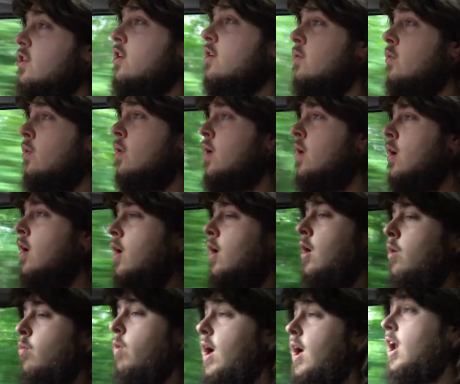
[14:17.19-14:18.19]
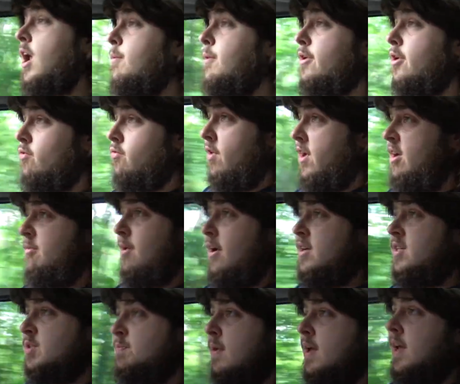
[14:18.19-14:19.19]
to do? Well, I'm going to read
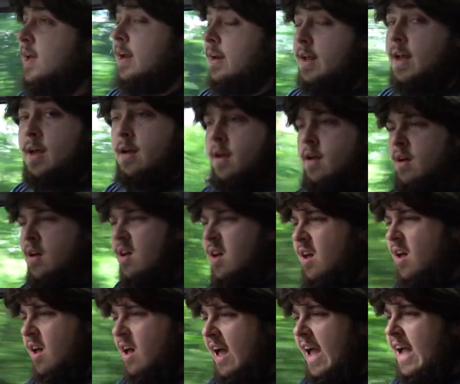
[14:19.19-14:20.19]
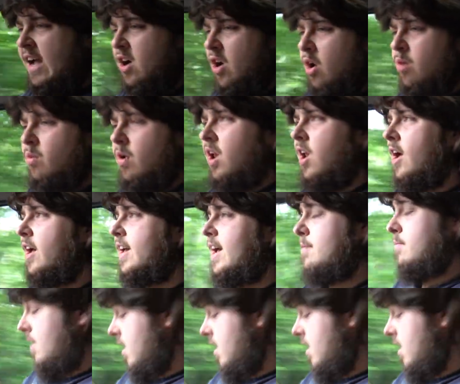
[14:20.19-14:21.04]
my speed. Hang on while I get